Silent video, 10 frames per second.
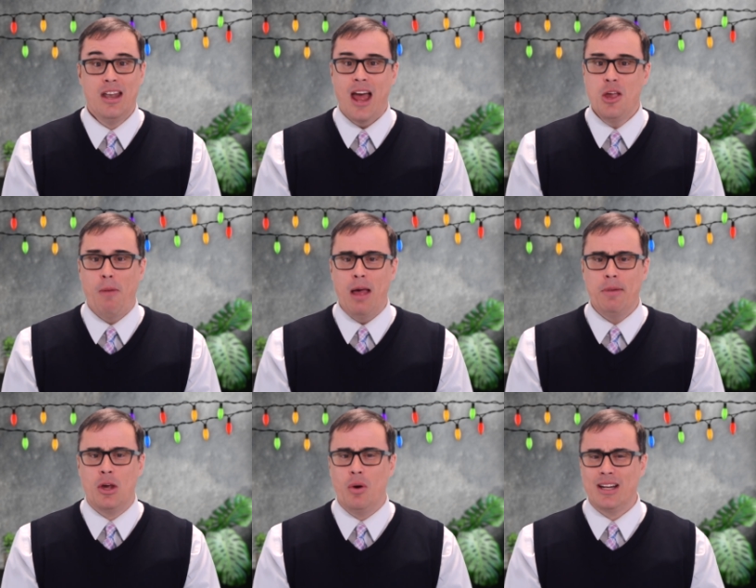Now you might
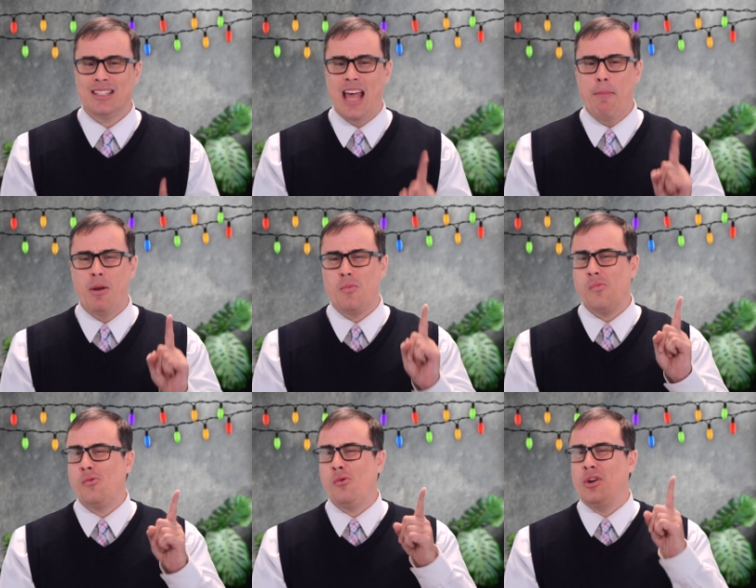be quick to say, but
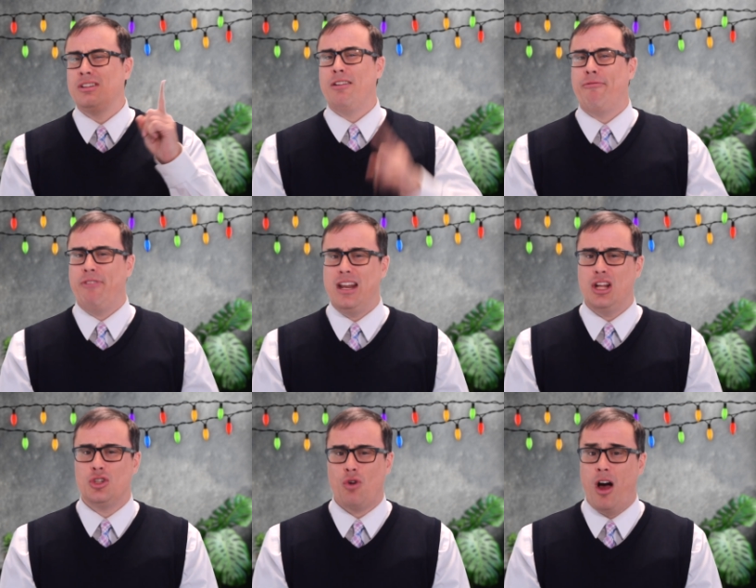wouldn't a
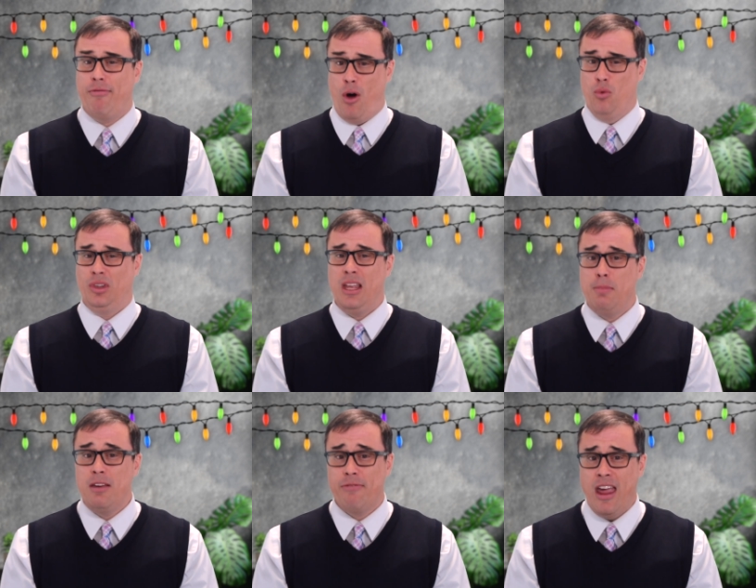feeding trough only
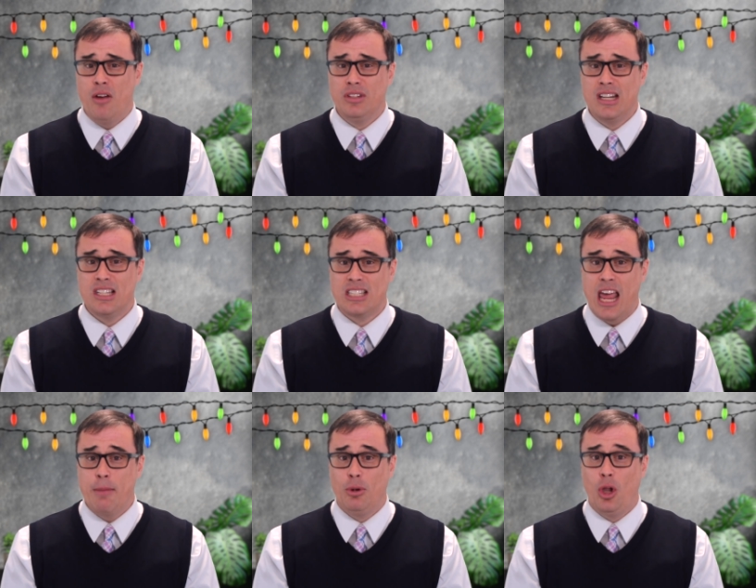be found in a
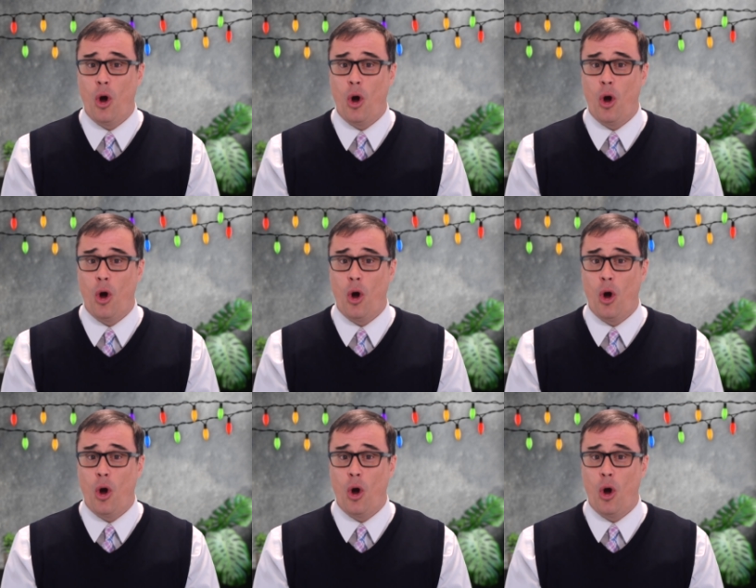stable